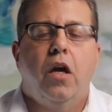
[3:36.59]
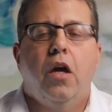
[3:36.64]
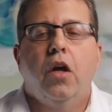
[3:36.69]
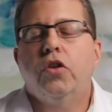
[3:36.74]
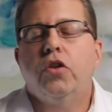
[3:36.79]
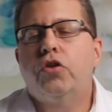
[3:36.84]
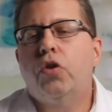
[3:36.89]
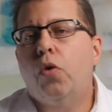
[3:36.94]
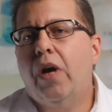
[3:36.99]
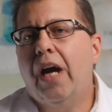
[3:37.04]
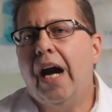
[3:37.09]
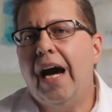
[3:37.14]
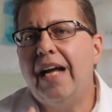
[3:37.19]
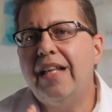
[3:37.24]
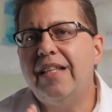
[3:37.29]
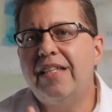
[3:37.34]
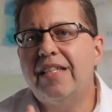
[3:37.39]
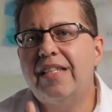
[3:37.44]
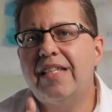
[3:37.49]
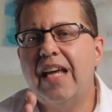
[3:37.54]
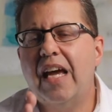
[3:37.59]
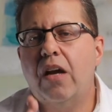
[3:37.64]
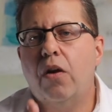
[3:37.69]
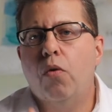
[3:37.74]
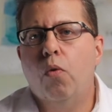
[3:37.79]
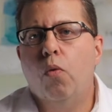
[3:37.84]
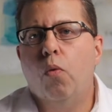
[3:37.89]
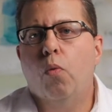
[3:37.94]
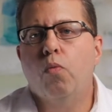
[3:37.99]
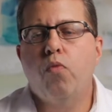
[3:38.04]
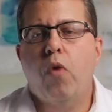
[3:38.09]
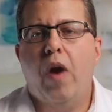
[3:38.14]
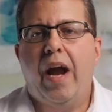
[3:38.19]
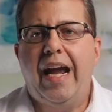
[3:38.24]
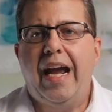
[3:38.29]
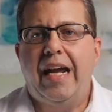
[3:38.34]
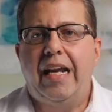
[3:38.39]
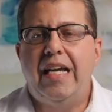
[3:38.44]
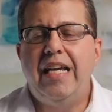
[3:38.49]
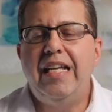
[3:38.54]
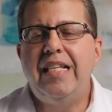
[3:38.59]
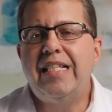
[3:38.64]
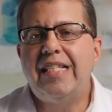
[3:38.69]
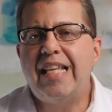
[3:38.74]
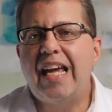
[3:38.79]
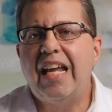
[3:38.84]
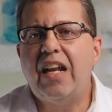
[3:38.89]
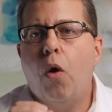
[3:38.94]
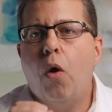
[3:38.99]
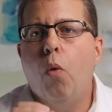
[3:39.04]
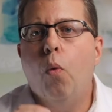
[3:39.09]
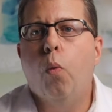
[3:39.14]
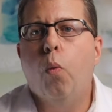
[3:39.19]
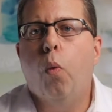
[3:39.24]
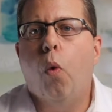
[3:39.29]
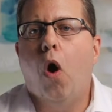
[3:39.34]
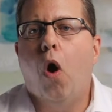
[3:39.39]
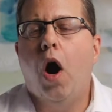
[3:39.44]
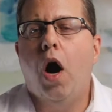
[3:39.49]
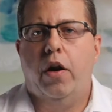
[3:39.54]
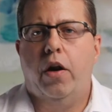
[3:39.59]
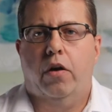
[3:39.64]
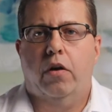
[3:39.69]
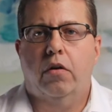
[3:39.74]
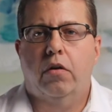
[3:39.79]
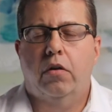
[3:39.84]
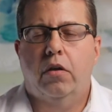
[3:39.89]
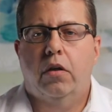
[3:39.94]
So God sent rain. He sent water.